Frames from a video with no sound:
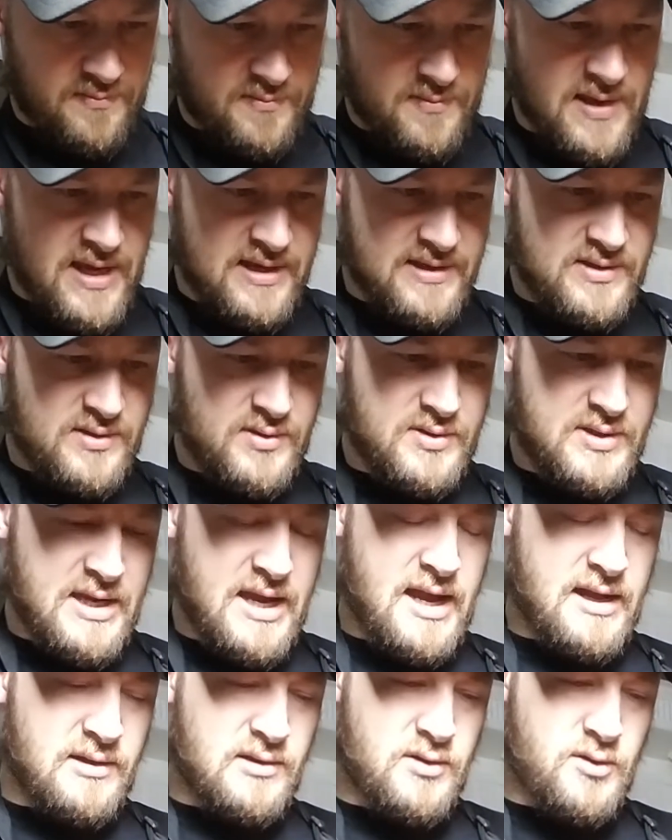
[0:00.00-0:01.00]

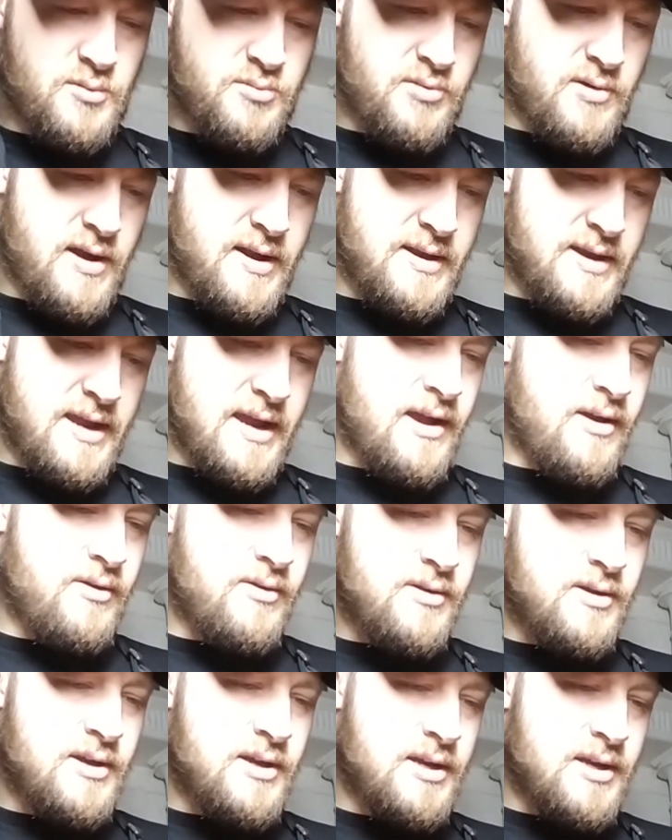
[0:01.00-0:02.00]
Exotac loop right now,
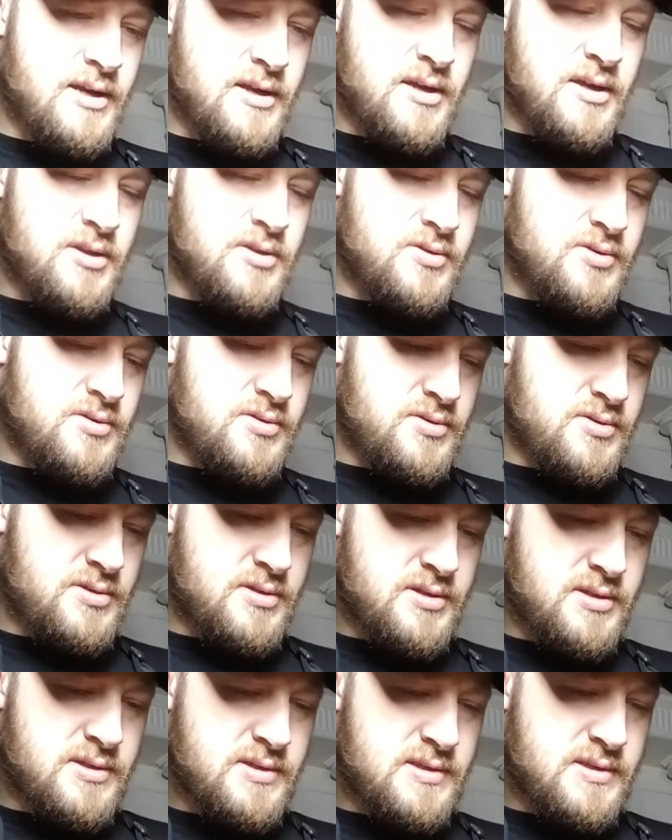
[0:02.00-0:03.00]

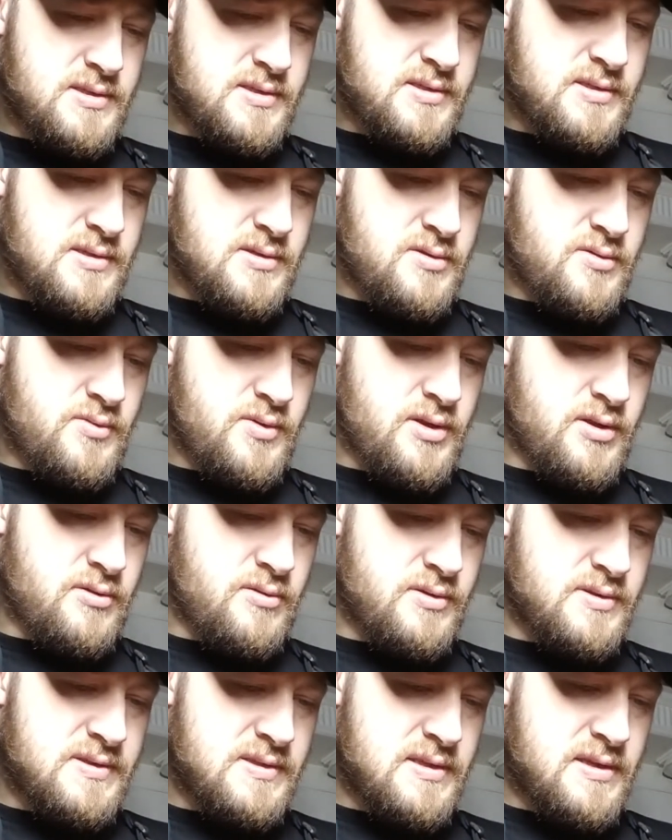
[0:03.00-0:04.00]
just so we know
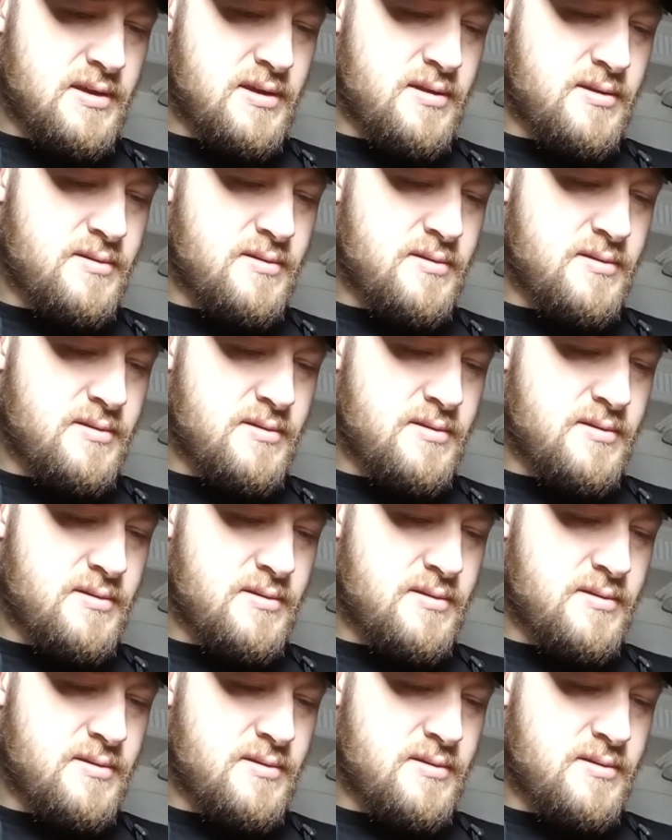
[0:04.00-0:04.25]
it's there.